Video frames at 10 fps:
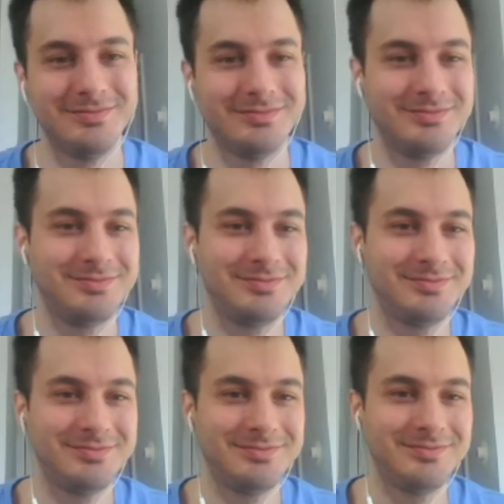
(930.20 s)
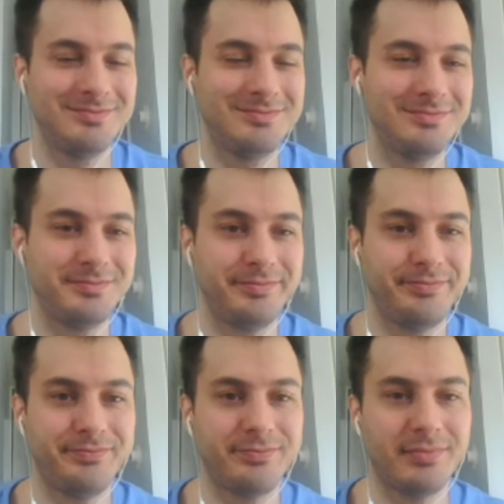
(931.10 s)

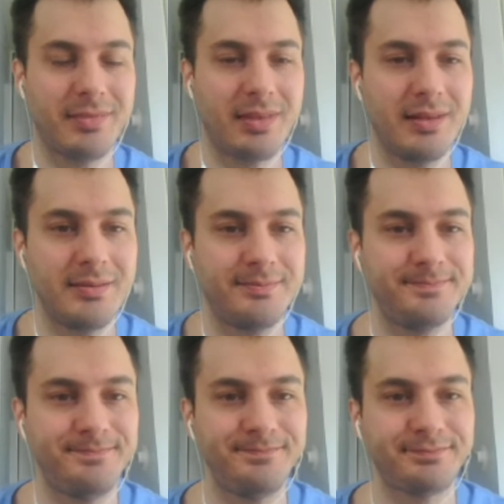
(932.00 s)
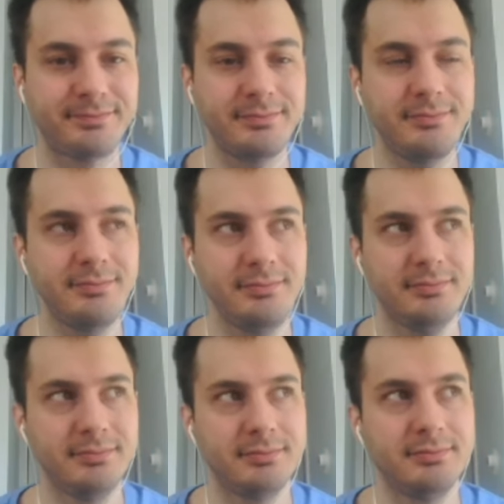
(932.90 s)

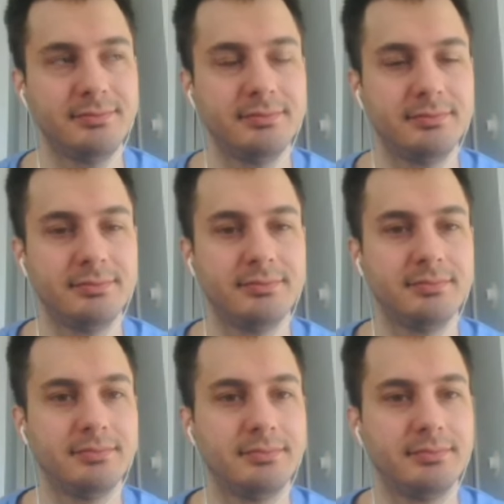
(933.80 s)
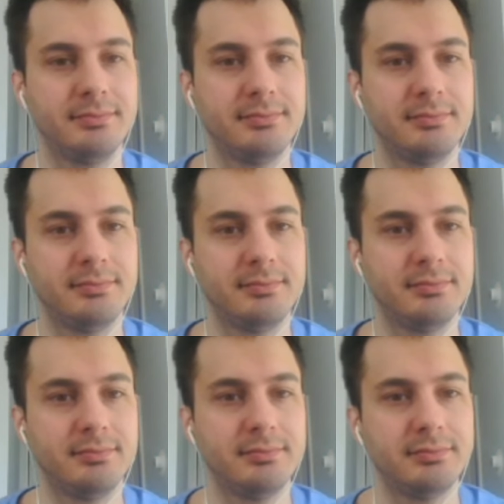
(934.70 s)

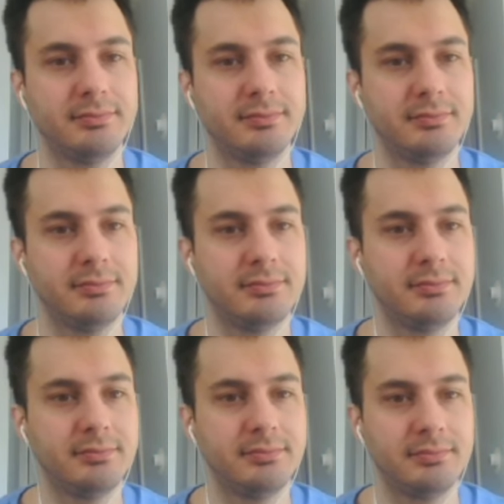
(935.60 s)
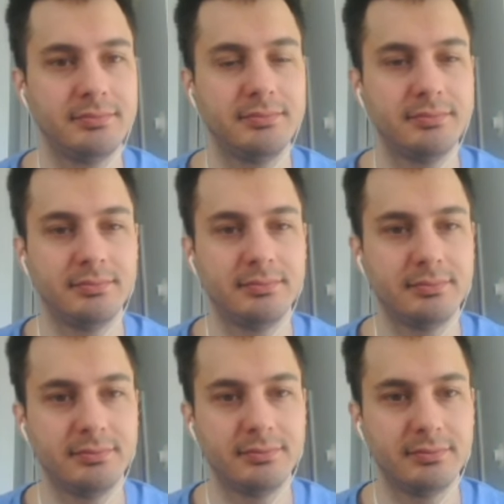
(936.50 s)

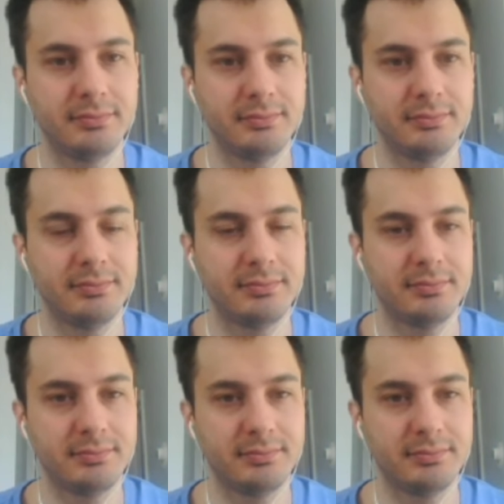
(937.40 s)
[no speech]